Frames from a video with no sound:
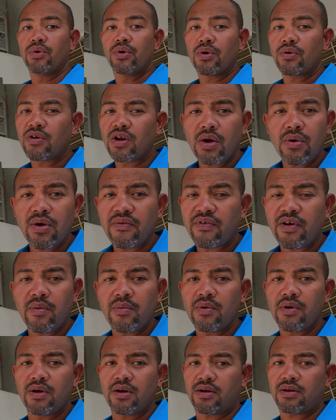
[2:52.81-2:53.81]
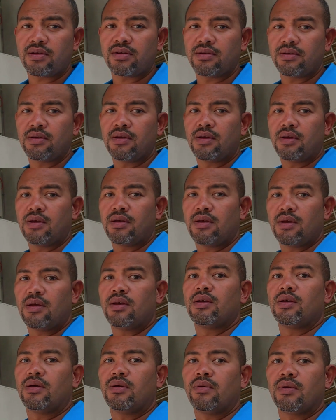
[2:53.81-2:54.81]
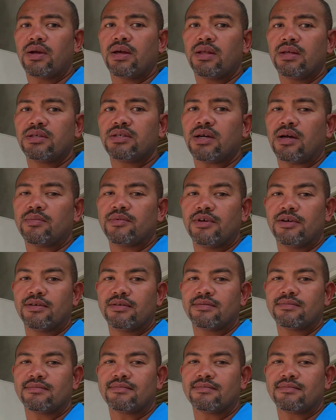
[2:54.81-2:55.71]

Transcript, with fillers: don't run away from work. We get the job done.